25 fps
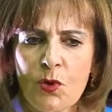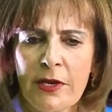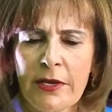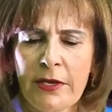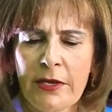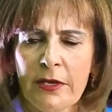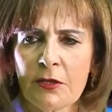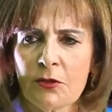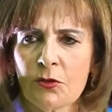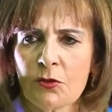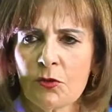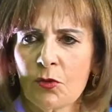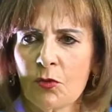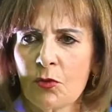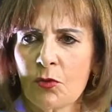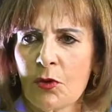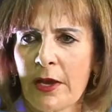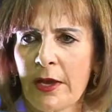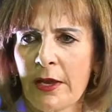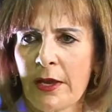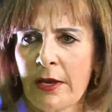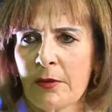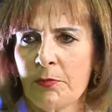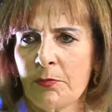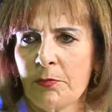willing to
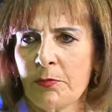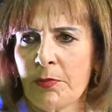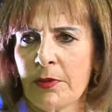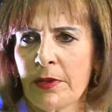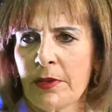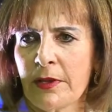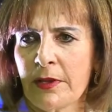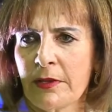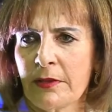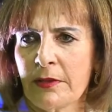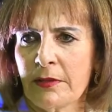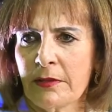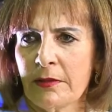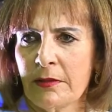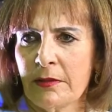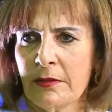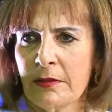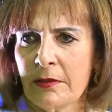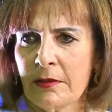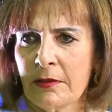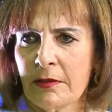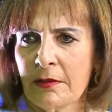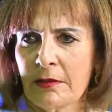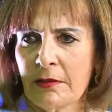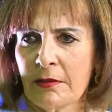help
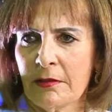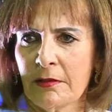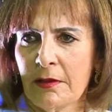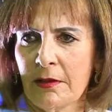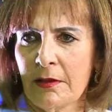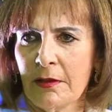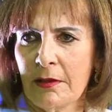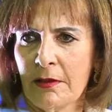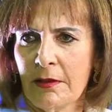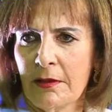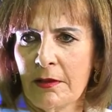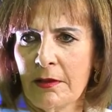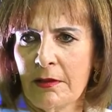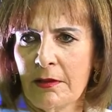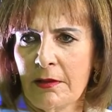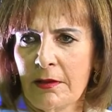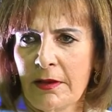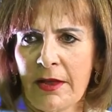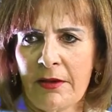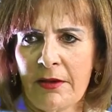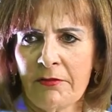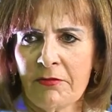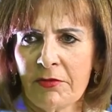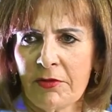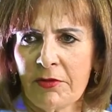and
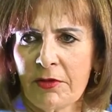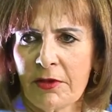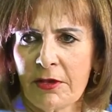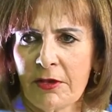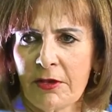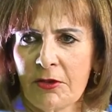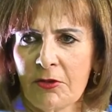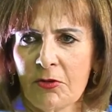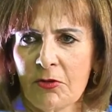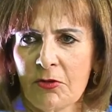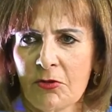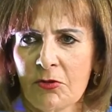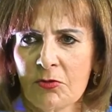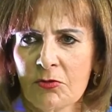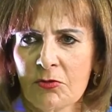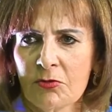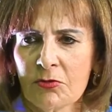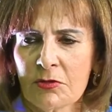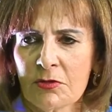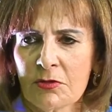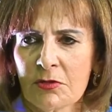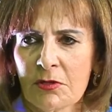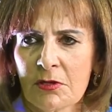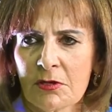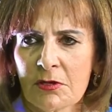loving, you
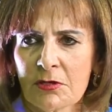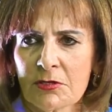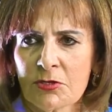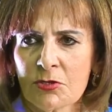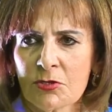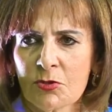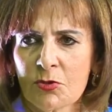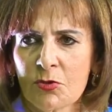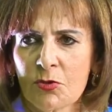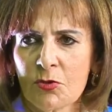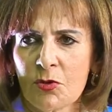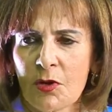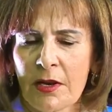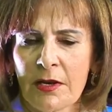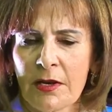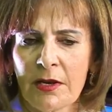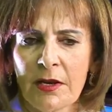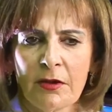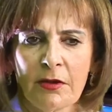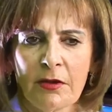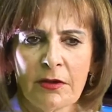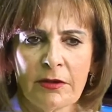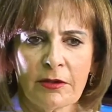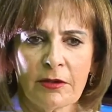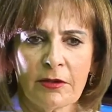know. They're so
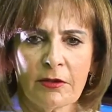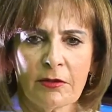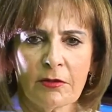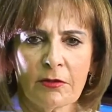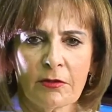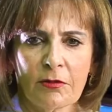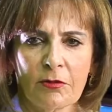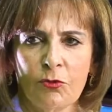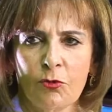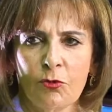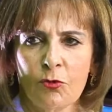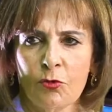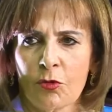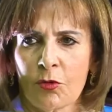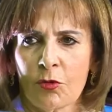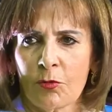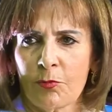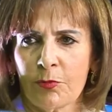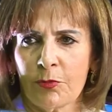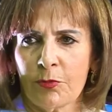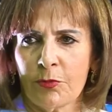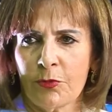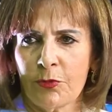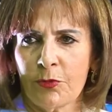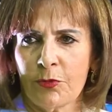unlike Europe,